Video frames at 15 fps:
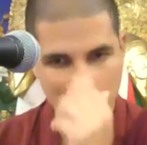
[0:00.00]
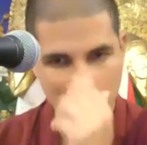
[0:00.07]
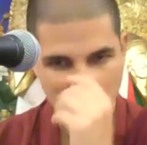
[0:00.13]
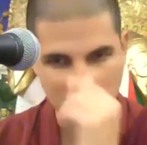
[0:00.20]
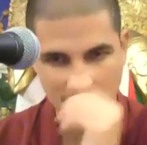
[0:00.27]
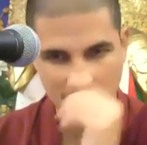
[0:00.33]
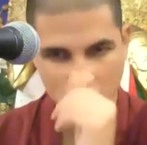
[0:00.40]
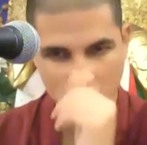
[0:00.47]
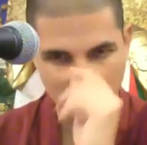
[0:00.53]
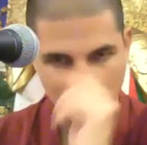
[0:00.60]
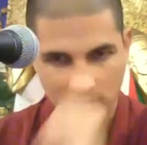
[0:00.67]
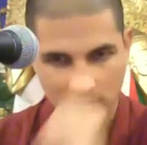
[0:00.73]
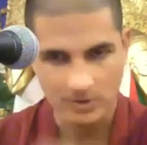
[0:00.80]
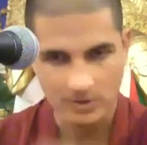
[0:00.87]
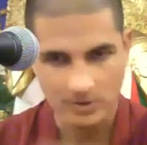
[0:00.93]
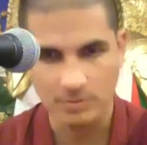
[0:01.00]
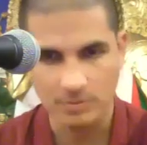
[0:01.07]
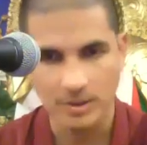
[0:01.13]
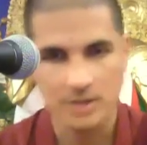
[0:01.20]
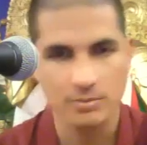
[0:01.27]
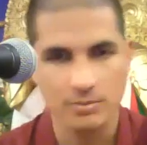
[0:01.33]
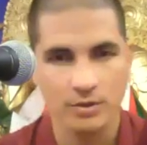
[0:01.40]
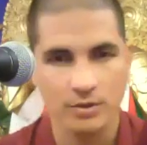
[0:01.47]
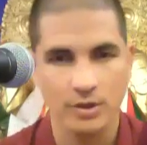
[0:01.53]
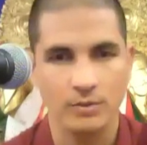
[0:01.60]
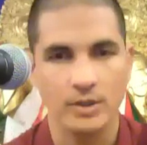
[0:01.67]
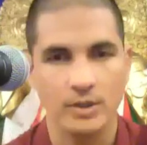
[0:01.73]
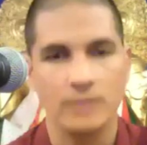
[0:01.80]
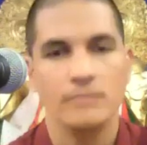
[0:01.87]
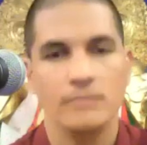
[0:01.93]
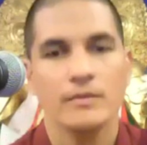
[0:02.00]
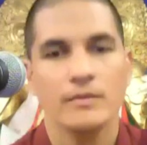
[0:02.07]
gone to the forest to play sport or well.